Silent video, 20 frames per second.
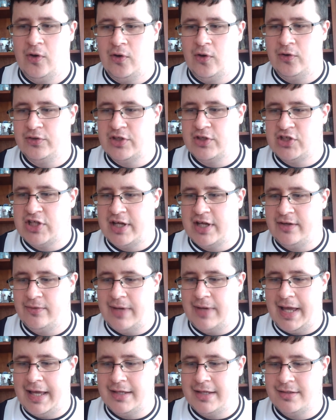on the channel,
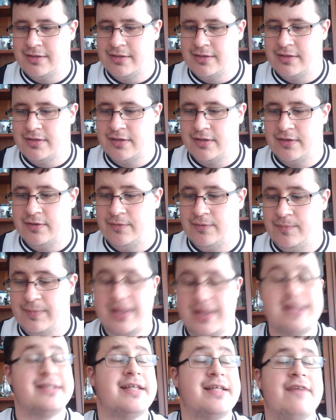and
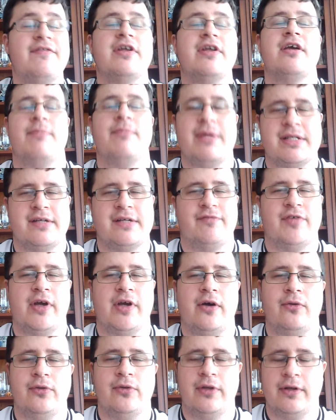it's definitely going to be something
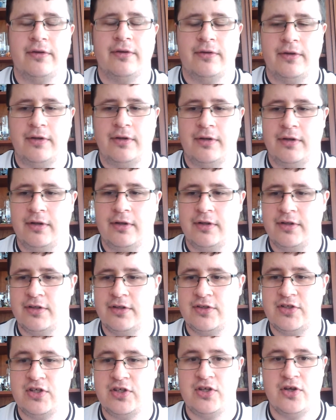I'll look
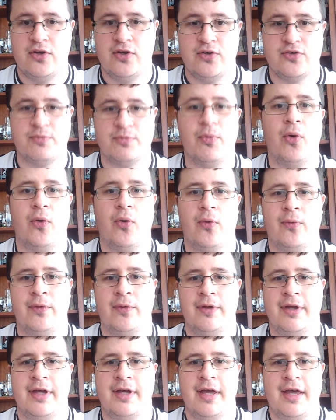to use more
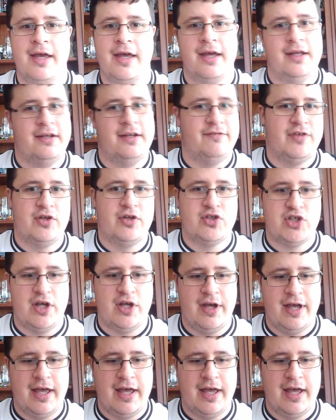in the future.